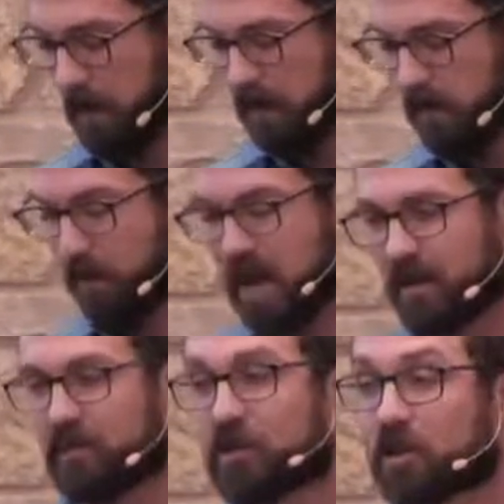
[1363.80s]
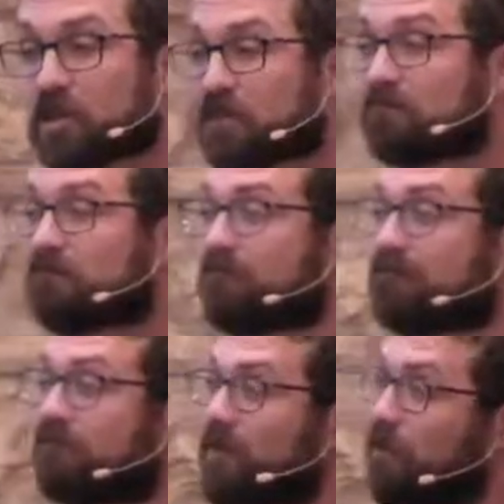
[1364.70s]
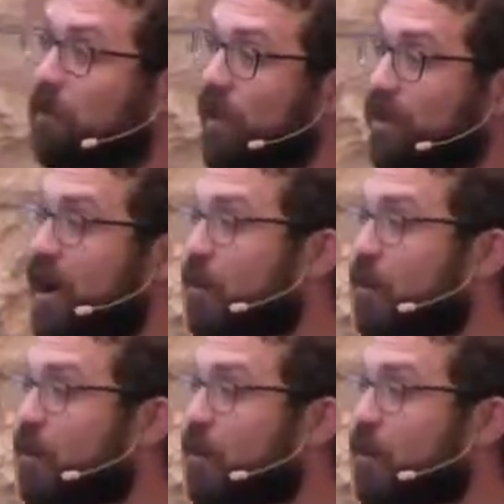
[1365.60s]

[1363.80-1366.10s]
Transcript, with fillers: The matter is urgent. We are not